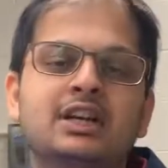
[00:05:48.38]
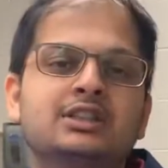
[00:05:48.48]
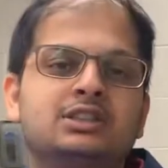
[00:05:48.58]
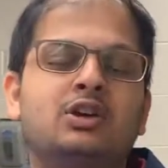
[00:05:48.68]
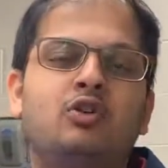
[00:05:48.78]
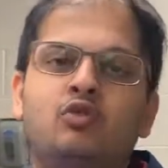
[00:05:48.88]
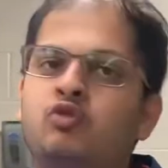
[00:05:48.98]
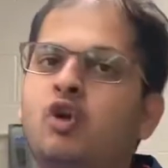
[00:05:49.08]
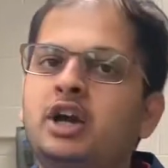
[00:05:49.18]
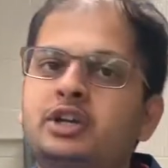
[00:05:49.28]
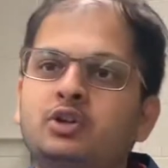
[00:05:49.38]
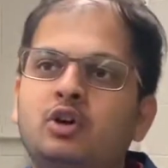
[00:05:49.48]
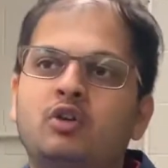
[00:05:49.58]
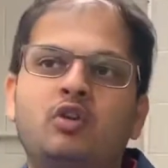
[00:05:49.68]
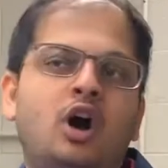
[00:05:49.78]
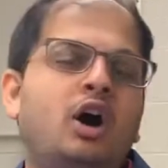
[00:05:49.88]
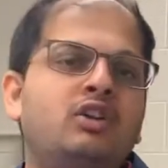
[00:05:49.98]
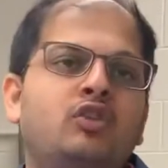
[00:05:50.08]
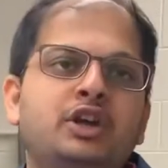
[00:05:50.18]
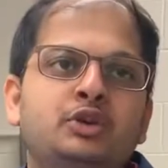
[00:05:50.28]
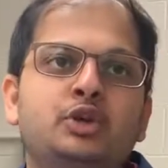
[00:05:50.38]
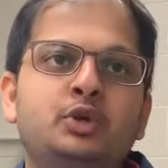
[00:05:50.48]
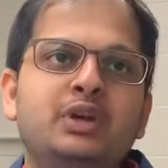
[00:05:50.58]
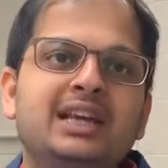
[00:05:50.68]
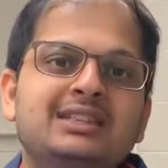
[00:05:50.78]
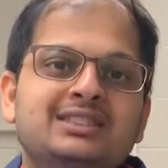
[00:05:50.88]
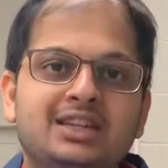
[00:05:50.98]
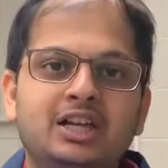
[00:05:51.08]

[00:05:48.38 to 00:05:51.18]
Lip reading: So what you do is